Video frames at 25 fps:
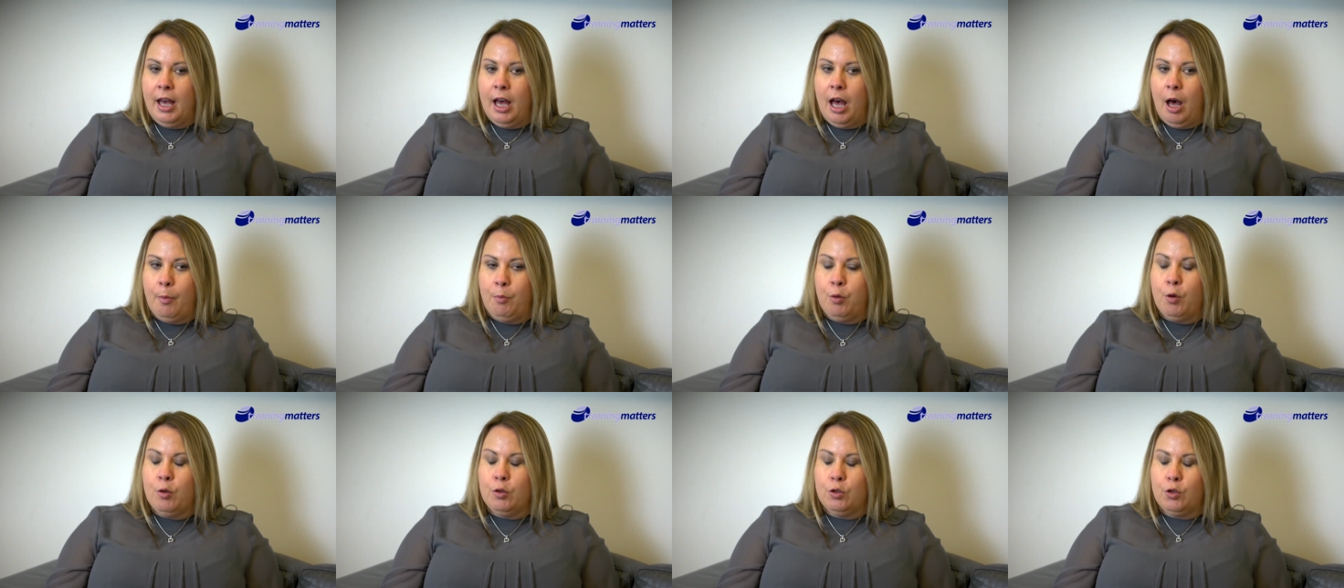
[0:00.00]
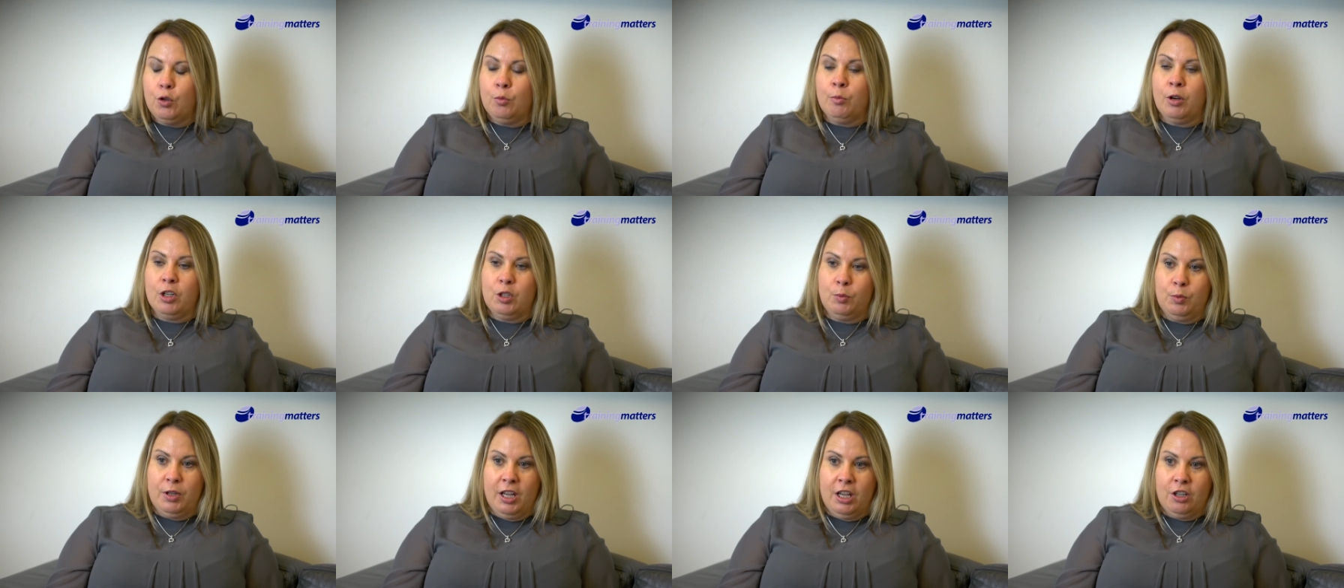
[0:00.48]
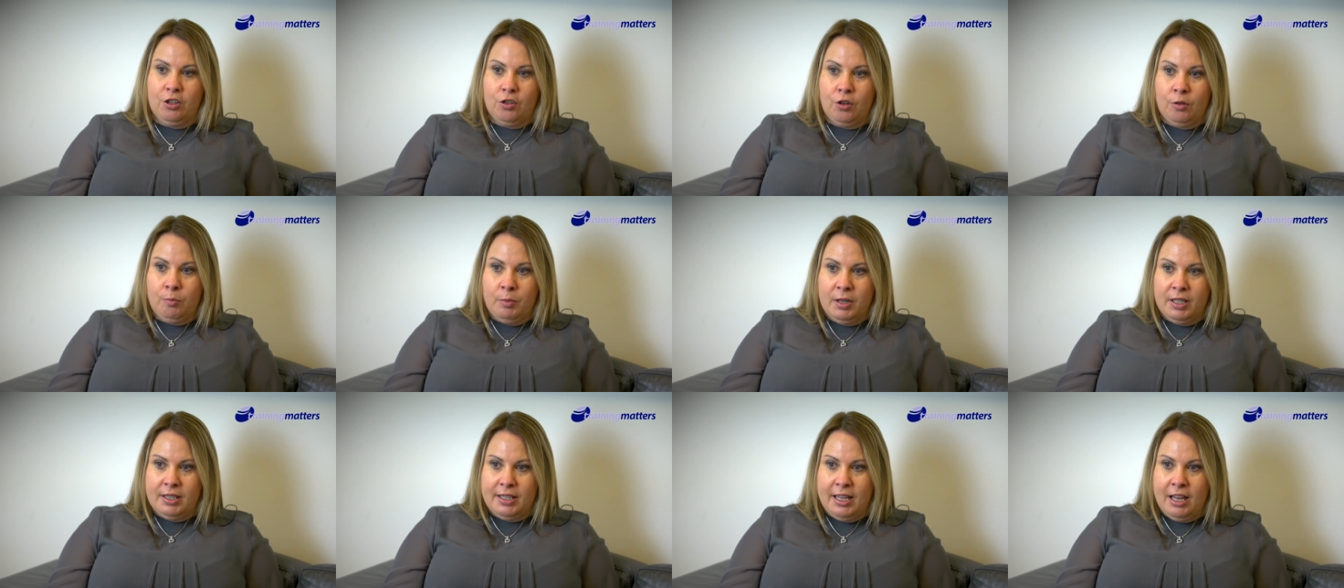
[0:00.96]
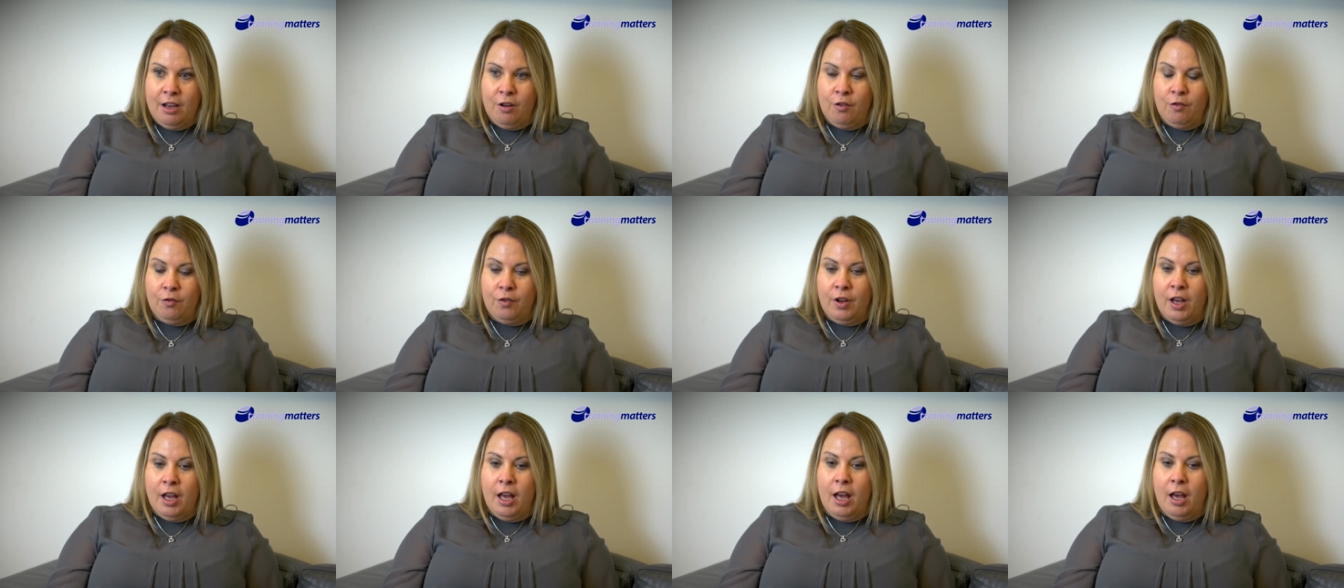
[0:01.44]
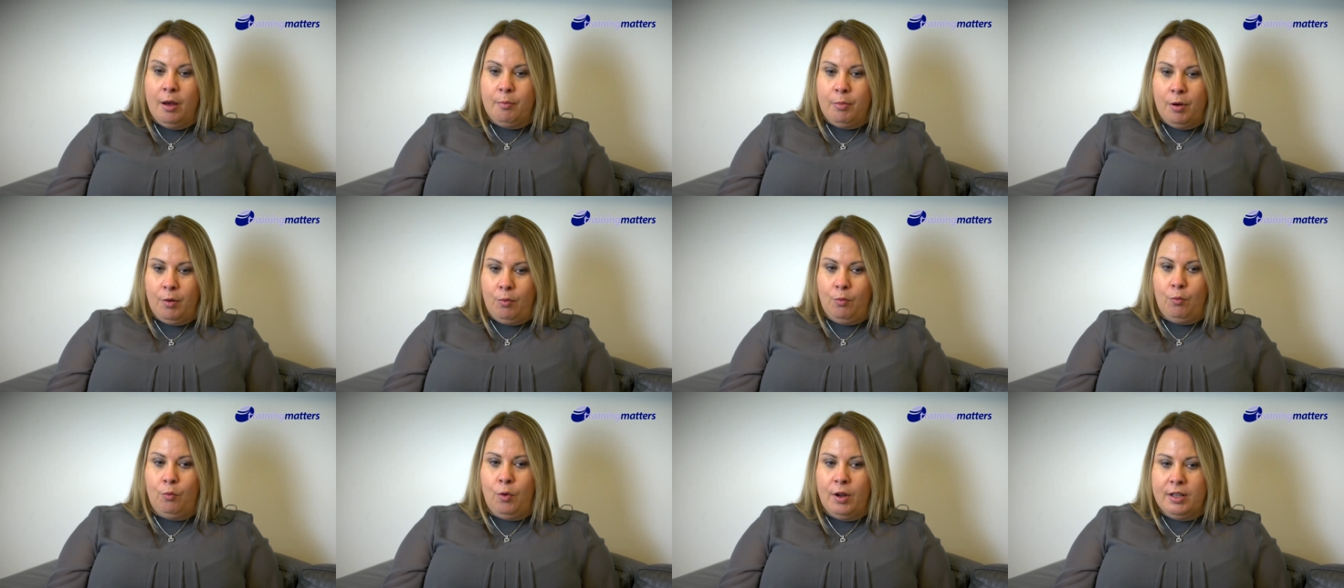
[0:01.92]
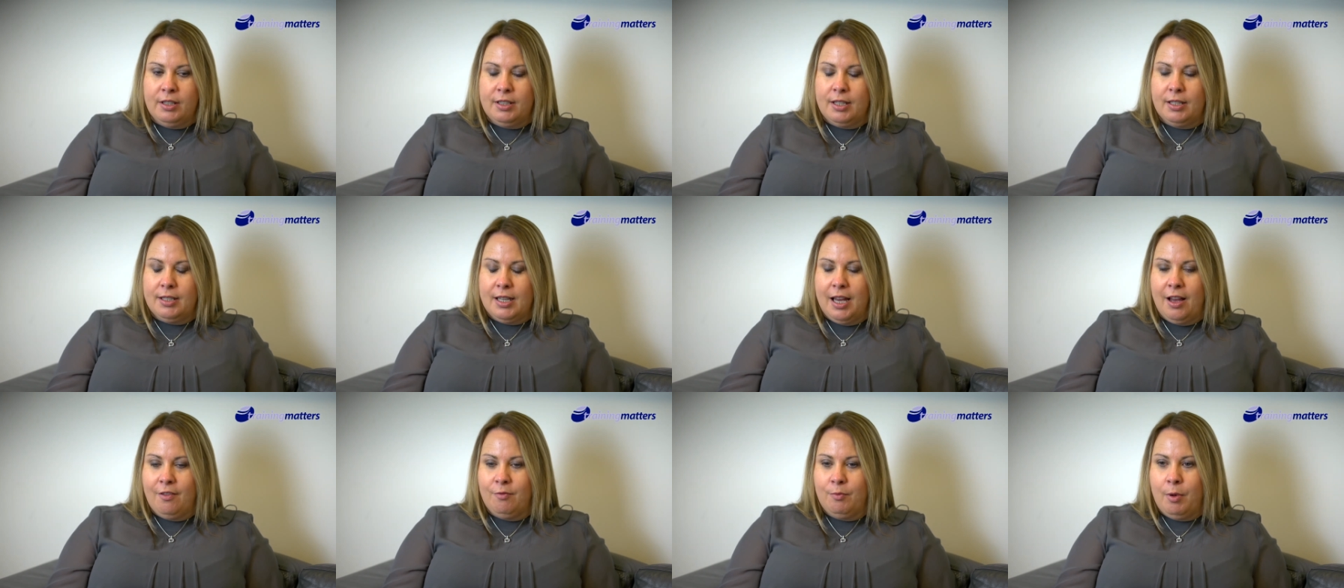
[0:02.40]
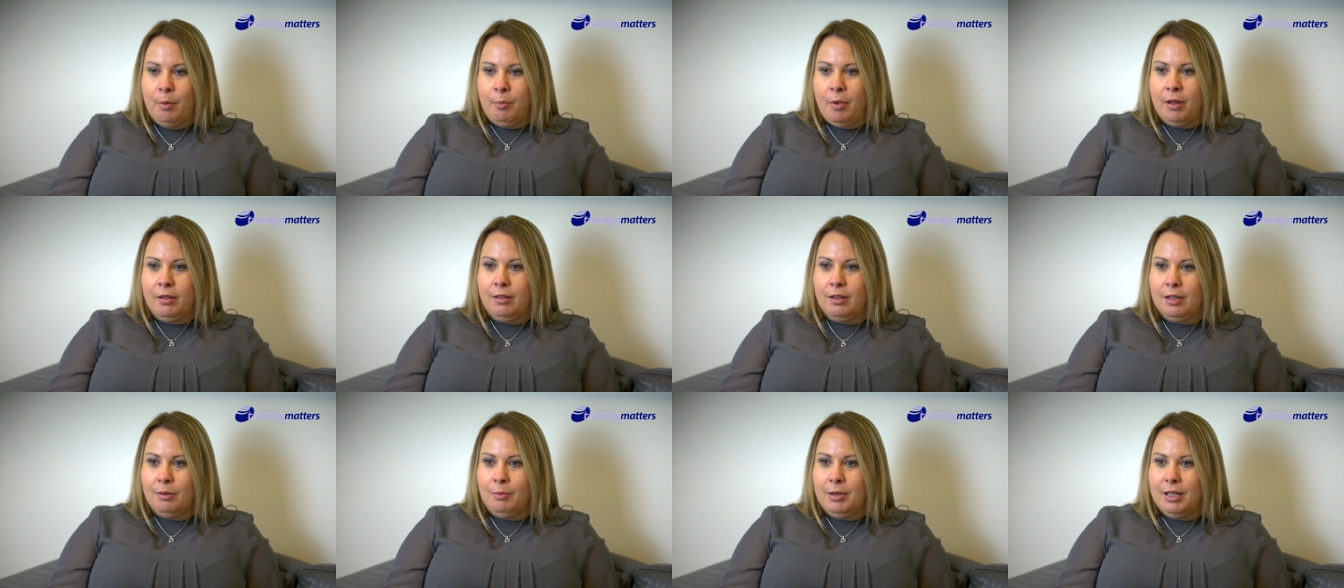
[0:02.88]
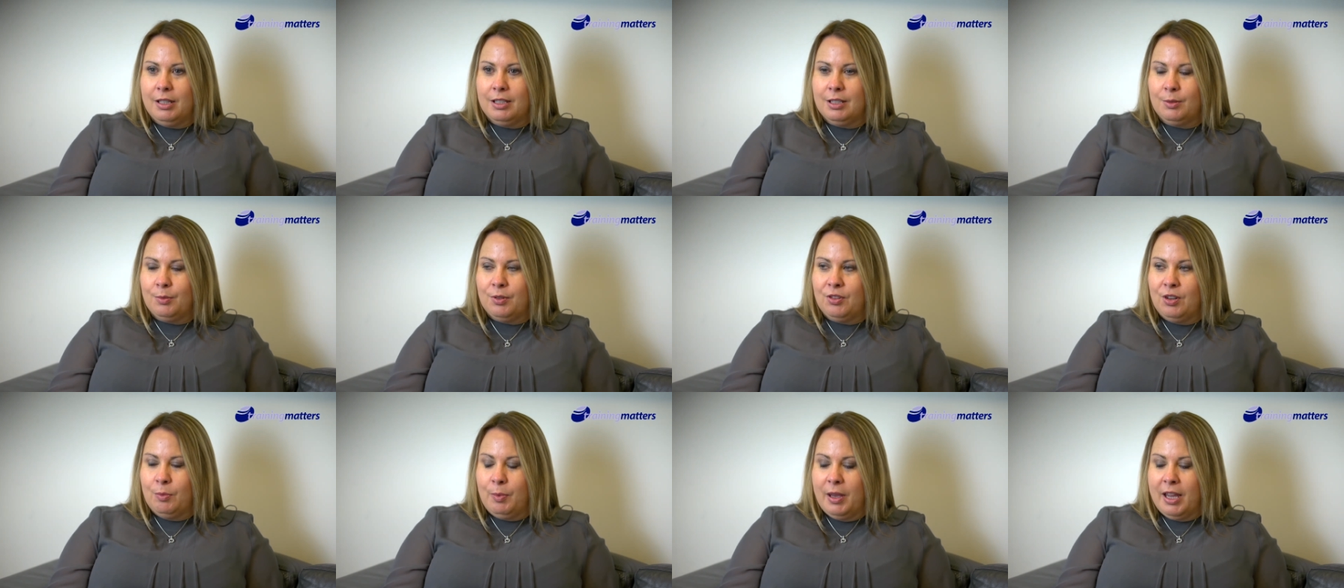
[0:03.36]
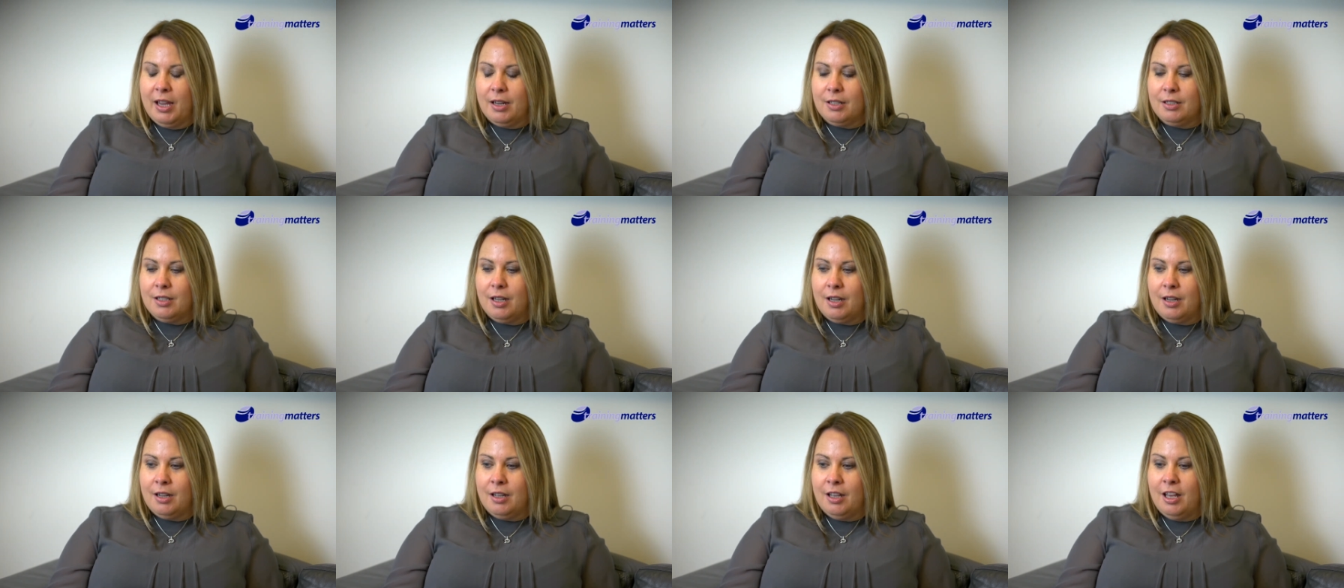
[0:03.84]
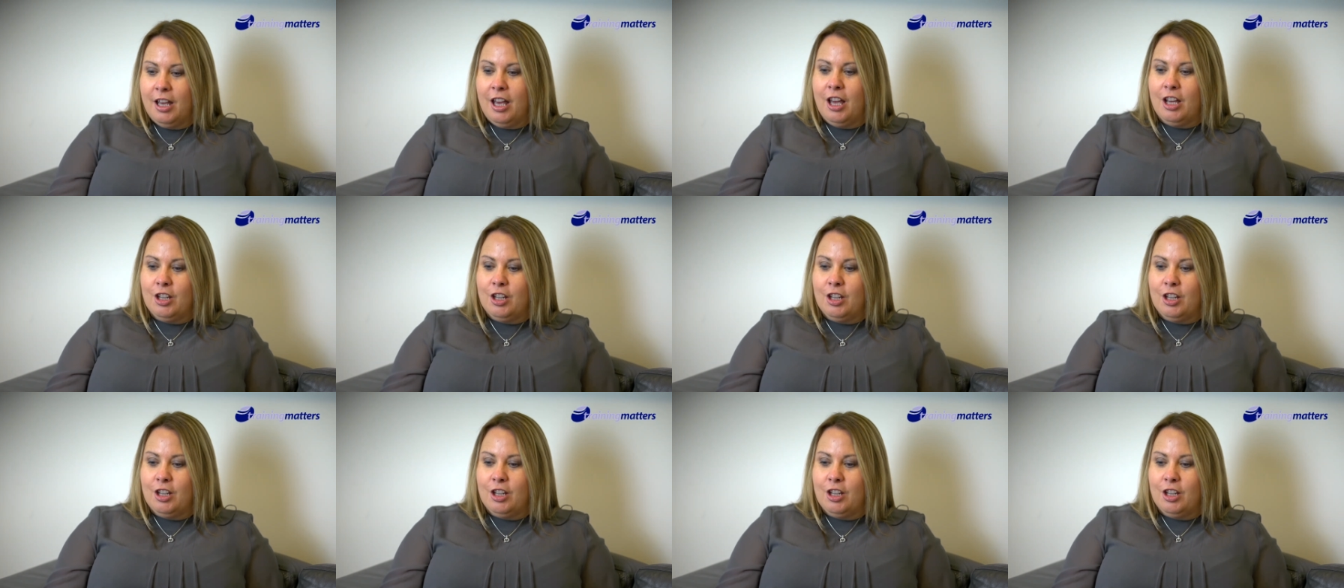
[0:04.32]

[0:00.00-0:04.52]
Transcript: I put too much pressure on myself. But once I'd have my monthly meetings with Roberta,